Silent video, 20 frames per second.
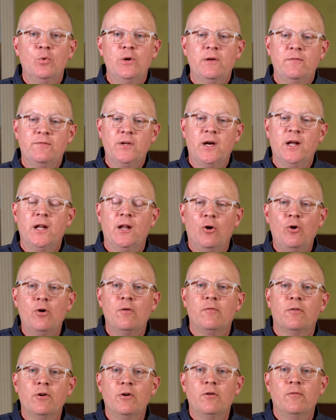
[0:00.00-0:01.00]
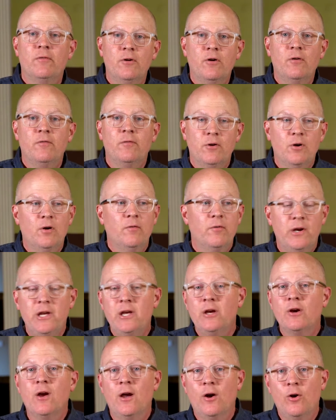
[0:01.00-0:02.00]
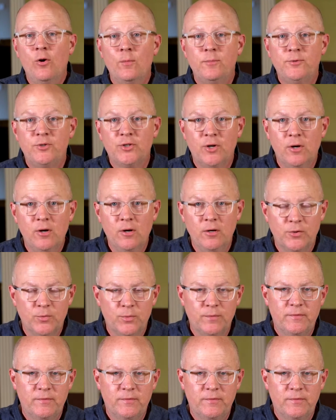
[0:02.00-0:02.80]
we've done it over and over and over and over here at Hope Church.